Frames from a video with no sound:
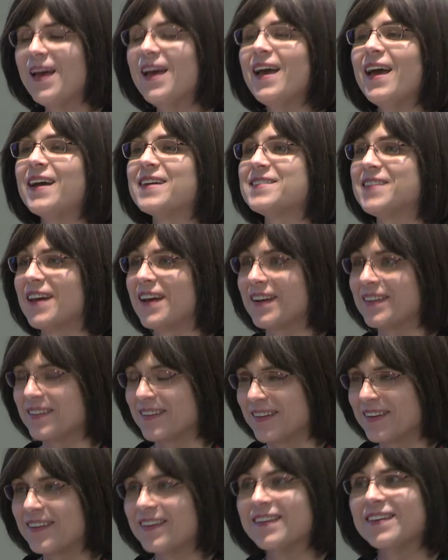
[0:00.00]

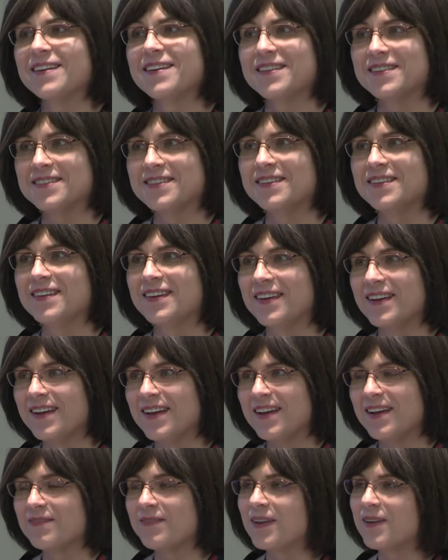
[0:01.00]
Exactly.
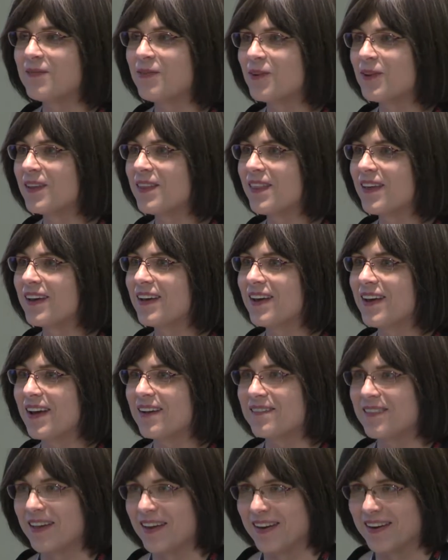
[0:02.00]
If only they could
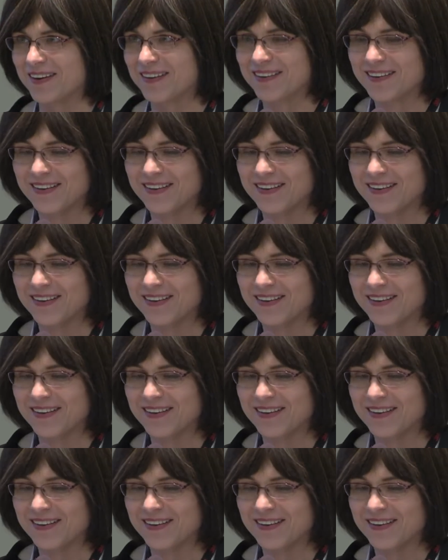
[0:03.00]
have that.